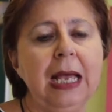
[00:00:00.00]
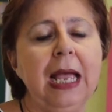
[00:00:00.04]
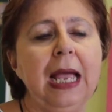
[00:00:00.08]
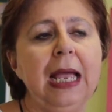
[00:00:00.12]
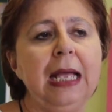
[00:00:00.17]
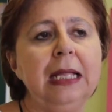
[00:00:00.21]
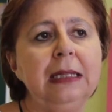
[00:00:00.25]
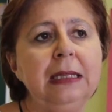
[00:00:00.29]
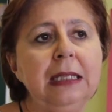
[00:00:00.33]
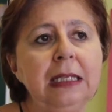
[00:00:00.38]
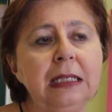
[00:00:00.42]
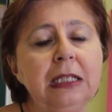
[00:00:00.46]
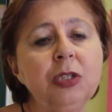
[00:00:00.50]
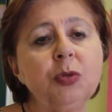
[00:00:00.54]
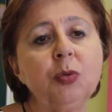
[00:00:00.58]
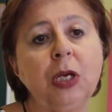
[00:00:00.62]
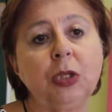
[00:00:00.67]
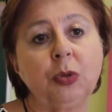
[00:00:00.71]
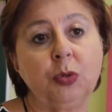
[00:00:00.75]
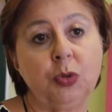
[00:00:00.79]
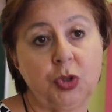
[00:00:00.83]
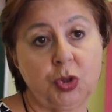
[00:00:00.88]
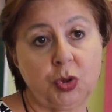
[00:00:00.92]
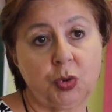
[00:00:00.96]
And this is
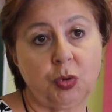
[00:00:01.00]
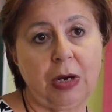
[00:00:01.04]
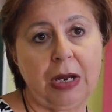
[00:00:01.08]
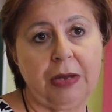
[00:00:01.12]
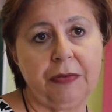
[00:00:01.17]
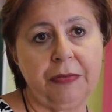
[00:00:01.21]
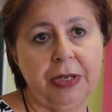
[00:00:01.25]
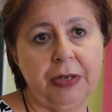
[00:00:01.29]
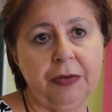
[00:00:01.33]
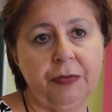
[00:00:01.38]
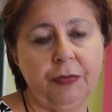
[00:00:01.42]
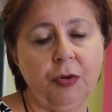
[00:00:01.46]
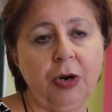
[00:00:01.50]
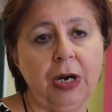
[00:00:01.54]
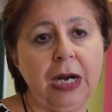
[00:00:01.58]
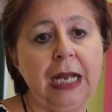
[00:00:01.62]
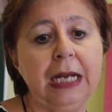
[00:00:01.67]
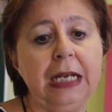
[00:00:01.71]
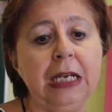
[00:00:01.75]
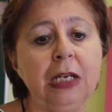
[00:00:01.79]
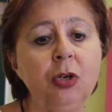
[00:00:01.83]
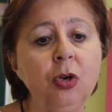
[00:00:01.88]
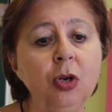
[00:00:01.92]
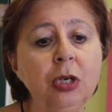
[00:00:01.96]
what we're striving for.
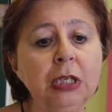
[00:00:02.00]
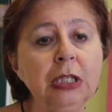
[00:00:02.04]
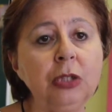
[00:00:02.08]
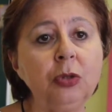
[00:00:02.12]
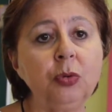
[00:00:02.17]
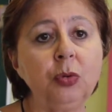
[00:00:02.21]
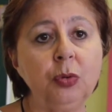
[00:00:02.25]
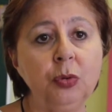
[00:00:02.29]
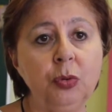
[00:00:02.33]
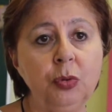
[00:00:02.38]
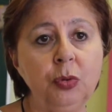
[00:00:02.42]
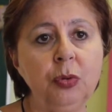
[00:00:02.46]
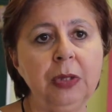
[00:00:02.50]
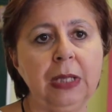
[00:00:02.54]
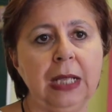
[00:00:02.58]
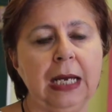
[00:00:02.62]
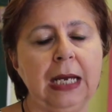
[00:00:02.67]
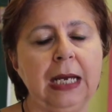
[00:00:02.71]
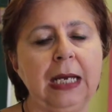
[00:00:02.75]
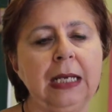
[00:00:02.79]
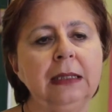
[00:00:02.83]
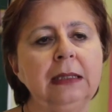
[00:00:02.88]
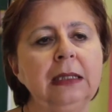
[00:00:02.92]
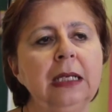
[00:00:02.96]
And in order to do
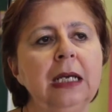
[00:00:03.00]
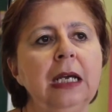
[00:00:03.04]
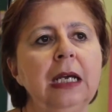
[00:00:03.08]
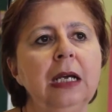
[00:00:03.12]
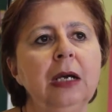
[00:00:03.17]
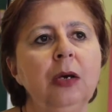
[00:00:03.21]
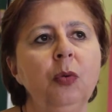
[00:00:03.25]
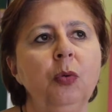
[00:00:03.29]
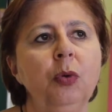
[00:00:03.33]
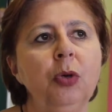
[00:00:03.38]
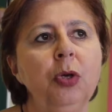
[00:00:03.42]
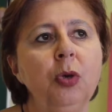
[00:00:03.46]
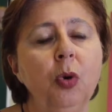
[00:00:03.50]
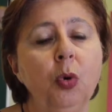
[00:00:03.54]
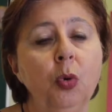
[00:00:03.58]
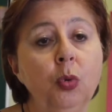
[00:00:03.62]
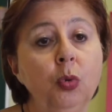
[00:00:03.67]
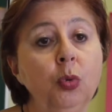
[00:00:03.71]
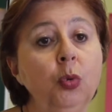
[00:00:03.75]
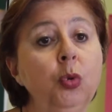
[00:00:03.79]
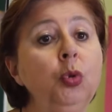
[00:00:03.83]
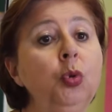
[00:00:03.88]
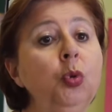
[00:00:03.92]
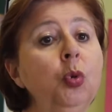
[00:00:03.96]
that, we
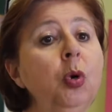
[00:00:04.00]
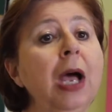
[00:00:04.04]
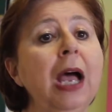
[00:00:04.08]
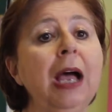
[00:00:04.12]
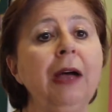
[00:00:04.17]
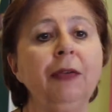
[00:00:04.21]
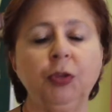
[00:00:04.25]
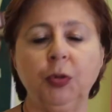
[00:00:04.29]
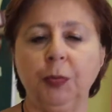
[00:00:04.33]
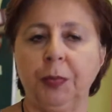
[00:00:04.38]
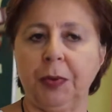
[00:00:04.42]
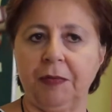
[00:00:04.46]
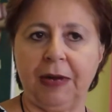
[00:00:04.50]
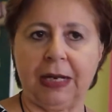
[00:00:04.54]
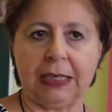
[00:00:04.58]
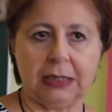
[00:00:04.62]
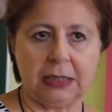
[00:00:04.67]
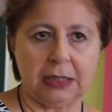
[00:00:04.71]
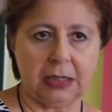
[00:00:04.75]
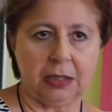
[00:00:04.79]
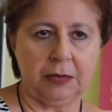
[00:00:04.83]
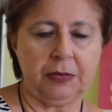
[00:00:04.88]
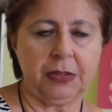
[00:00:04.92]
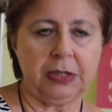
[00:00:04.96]
do have to provide
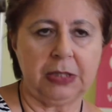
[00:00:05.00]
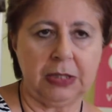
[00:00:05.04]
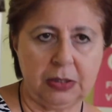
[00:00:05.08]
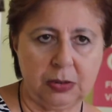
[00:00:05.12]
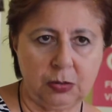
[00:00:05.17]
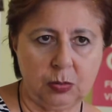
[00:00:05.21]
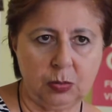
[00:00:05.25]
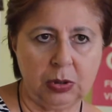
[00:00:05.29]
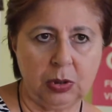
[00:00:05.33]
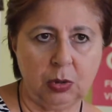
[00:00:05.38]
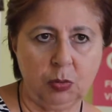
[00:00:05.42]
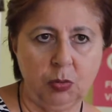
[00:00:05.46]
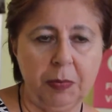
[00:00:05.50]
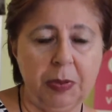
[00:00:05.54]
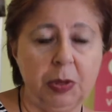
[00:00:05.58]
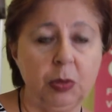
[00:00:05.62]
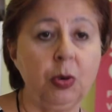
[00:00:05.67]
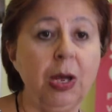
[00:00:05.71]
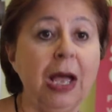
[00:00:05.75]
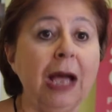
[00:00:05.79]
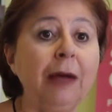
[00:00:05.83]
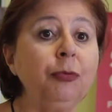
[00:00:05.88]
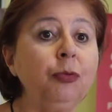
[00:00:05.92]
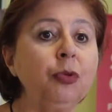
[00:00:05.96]
services to the women.
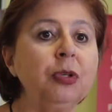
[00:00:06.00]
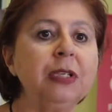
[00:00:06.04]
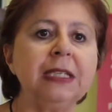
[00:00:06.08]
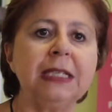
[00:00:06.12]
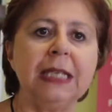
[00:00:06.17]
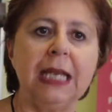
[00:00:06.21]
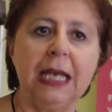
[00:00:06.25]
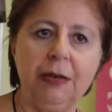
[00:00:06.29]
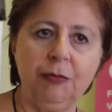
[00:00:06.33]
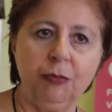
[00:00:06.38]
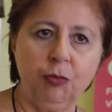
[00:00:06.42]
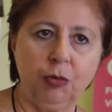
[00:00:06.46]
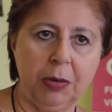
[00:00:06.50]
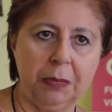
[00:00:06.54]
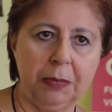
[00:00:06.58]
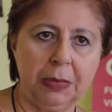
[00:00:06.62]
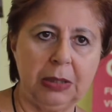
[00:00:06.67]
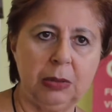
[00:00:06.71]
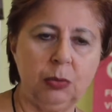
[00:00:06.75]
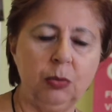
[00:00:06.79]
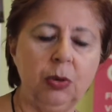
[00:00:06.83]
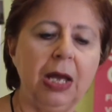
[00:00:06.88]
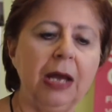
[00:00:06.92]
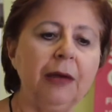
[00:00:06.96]
We have to save
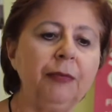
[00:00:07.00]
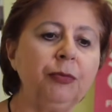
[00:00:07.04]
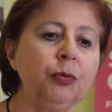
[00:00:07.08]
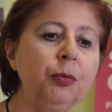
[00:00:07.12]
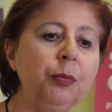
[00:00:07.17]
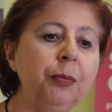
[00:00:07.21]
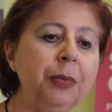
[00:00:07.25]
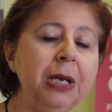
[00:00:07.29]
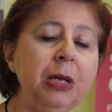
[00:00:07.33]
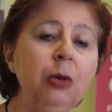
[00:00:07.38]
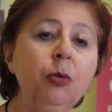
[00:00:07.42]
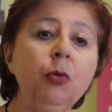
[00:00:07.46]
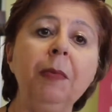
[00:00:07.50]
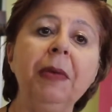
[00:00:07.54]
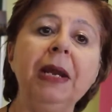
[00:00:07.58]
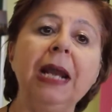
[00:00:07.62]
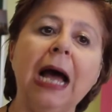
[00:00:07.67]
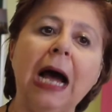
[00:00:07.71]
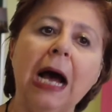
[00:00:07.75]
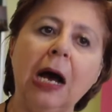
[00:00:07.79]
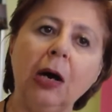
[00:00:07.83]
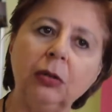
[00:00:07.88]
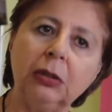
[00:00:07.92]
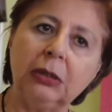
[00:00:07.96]
women. We have to bring women
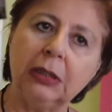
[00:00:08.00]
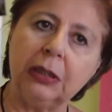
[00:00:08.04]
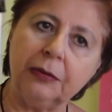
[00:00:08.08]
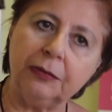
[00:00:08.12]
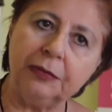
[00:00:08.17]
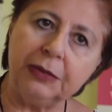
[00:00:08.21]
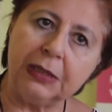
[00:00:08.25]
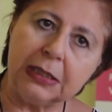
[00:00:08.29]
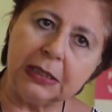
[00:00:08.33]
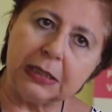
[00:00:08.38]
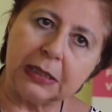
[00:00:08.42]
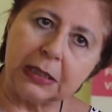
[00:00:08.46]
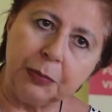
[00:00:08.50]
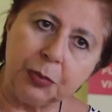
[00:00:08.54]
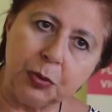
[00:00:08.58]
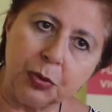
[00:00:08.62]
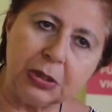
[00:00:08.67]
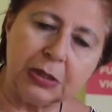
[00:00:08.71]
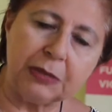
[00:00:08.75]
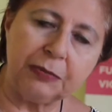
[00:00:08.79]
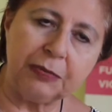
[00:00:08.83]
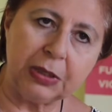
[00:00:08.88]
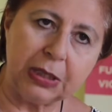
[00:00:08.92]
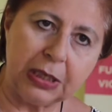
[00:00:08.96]
out of these
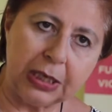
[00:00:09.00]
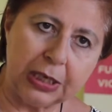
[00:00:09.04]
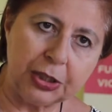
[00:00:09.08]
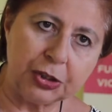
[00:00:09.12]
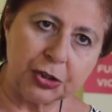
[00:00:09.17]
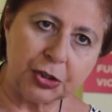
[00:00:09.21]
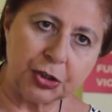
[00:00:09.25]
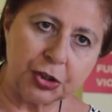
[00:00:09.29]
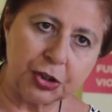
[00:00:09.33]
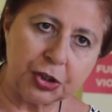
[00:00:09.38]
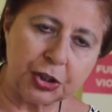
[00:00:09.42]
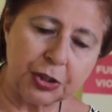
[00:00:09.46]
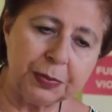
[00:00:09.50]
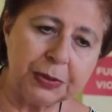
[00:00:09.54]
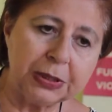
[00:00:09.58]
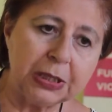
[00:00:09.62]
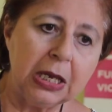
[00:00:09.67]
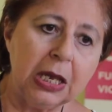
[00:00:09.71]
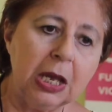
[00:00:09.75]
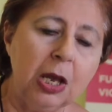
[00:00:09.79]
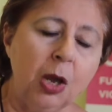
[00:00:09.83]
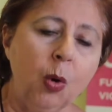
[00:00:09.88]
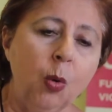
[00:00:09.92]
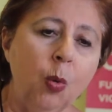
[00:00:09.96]
abusive relationships
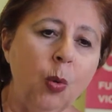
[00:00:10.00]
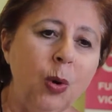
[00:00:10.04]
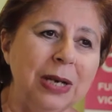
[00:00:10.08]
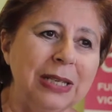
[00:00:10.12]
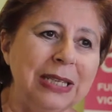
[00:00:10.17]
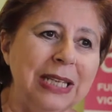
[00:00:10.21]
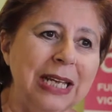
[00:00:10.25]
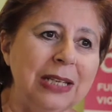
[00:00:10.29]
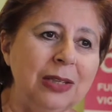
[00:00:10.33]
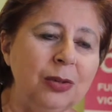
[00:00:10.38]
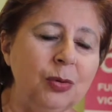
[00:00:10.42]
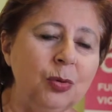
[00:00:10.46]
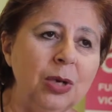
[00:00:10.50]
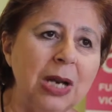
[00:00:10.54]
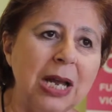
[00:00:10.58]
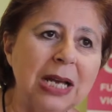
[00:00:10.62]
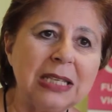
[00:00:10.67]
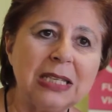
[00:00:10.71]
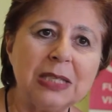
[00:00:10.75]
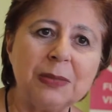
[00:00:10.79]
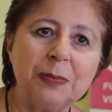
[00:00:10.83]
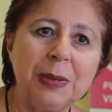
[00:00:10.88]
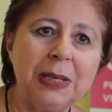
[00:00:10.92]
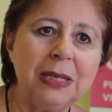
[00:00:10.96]
where they do
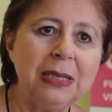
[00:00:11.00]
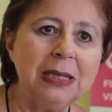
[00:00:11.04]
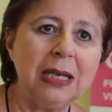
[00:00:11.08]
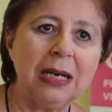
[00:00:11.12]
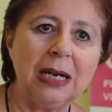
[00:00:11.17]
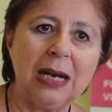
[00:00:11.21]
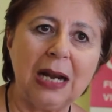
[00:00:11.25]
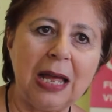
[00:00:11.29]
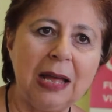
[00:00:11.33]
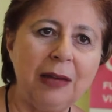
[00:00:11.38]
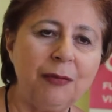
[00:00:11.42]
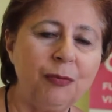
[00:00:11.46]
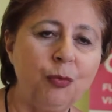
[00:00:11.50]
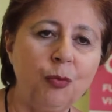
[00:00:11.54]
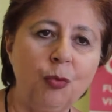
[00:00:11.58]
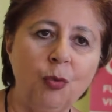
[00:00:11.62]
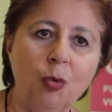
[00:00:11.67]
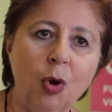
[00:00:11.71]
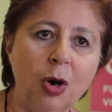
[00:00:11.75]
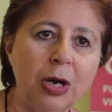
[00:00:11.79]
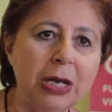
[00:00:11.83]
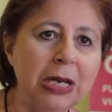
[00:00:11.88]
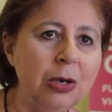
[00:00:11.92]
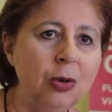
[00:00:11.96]
not spend their life
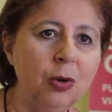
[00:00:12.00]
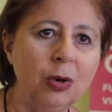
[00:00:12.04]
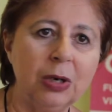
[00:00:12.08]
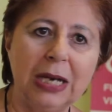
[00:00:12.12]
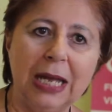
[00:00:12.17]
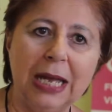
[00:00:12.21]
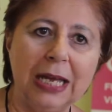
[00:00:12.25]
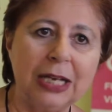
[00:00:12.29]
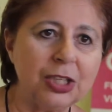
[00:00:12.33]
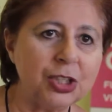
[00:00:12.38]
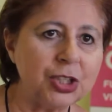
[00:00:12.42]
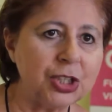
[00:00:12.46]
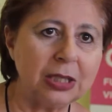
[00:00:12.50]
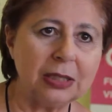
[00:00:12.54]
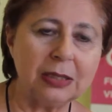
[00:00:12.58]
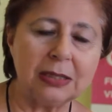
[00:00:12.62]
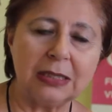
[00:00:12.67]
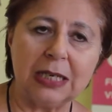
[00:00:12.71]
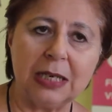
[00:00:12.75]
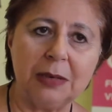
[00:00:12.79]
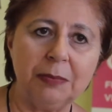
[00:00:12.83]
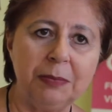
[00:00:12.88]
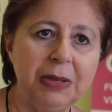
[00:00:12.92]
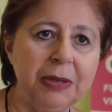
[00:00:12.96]
walking on eggshells
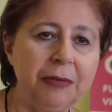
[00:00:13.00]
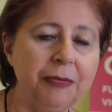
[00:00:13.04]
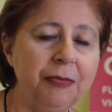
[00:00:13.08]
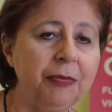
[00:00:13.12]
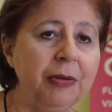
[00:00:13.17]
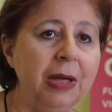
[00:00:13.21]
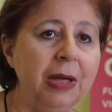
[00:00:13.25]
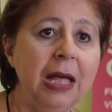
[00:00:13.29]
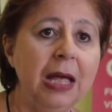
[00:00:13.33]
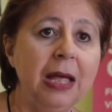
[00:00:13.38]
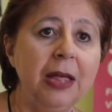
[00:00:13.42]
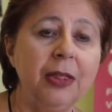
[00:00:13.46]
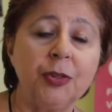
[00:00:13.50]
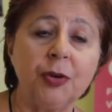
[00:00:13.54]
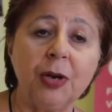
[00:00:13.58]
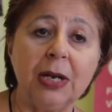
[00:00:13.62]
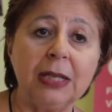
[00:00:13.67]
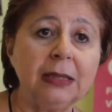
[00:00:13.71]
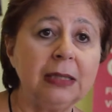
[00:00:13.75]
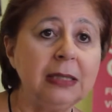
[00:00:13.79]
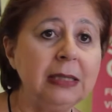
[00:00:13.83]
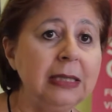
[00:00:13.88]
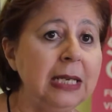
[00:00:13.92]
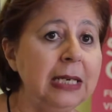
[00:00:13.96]
and be
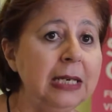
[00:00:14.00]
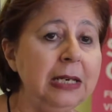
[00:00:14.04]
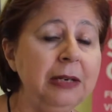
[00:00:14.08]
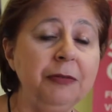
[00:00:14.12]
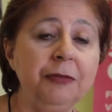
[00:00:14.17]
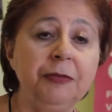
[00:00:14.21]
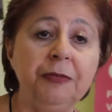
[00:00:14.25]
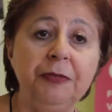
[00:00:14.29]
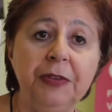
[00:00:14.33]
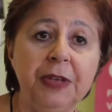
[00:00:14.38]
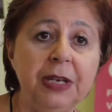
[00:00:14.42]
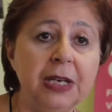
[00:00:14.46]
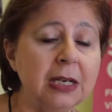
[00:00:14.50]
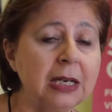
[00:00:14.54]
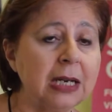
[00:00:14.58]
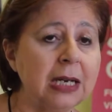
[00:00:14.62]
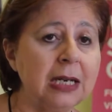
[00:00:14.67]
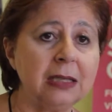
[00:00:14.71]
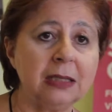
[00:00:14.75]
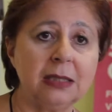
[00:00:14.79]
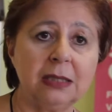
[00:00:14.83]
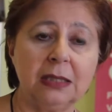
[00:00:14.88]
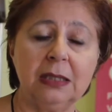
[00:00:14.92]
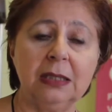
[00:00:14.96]
threatened and in fear
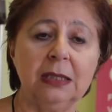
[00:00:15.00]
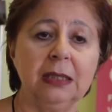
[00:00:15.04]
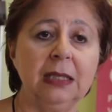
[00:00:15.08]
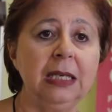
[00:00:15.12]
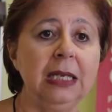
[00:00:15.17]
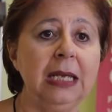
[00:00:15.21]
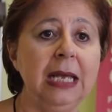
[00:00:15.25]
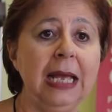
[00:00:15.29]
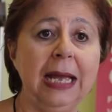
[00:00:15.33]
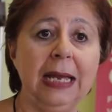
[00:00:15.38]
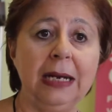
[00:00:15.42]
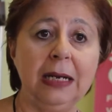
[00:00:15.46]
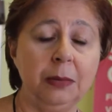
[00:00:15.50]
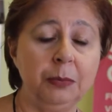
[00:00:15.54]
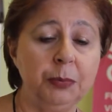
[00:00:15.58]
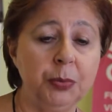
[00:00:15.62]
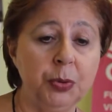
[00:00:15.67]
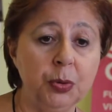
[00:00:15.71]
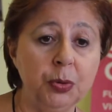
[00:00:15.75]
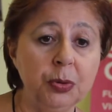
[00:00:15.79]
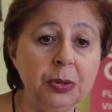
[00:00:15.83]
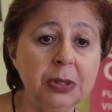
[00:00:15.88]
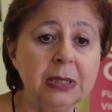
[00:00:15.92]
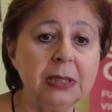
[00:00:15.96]
constantly and
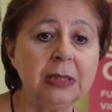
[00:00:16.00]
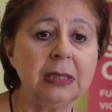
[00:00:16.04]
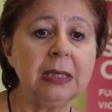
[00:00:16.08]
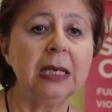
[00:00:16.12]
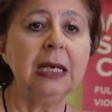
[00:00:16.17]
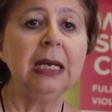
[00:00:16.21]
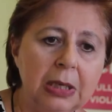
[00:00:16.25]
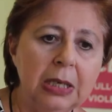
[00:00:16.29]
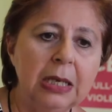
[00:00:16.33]
abused.